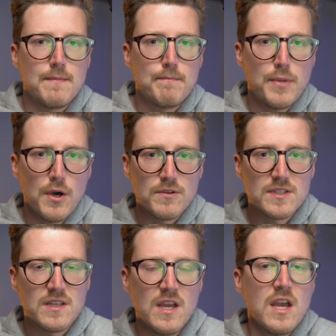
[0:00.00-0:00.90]
in
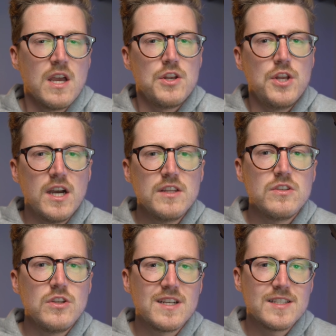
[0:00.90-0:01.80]
post. Now that
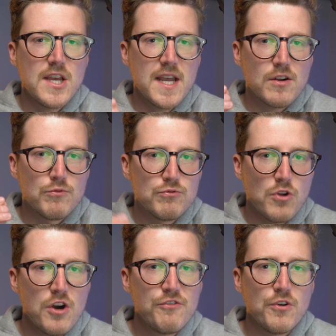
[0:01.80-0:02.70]
you can take
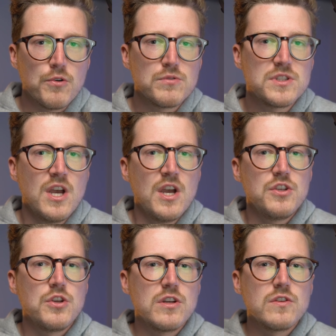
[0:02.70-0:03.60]
raw photos,
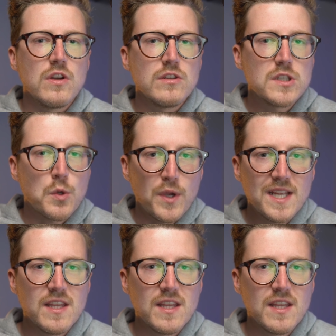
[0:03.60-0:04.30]
you can tweak